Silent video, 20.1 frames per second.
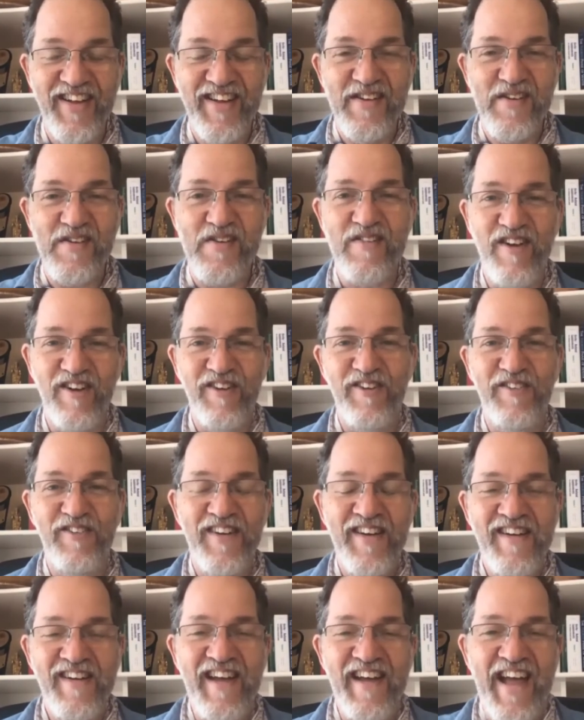So,
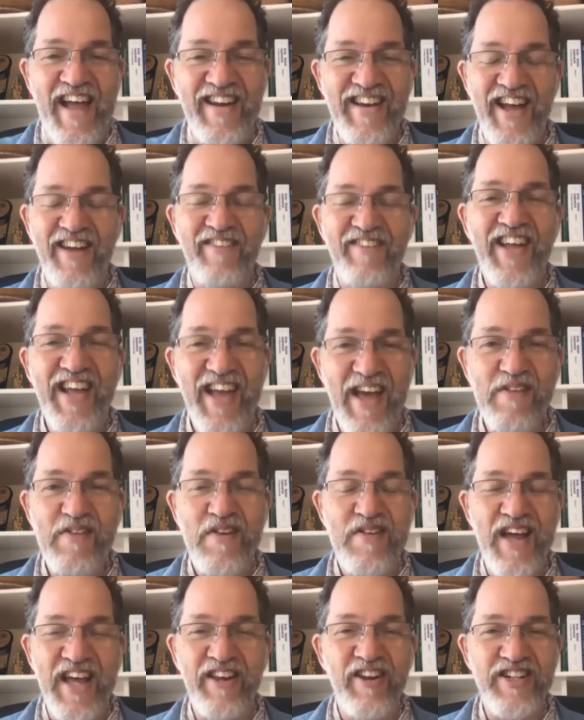and as
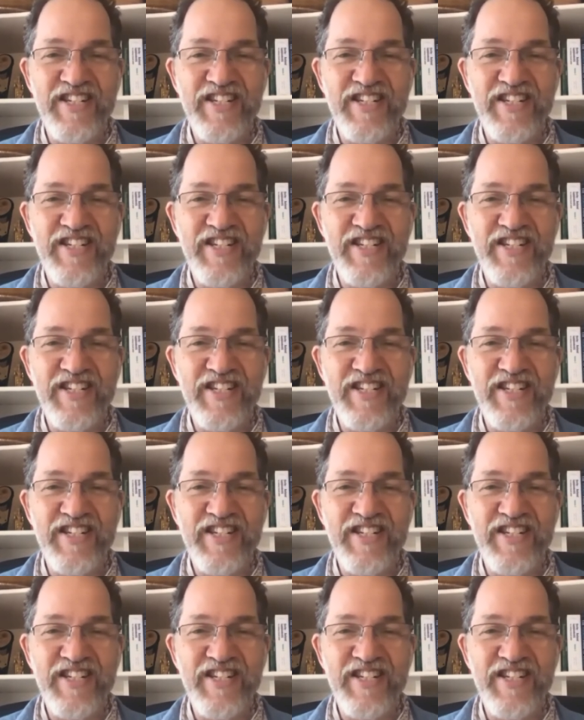I say,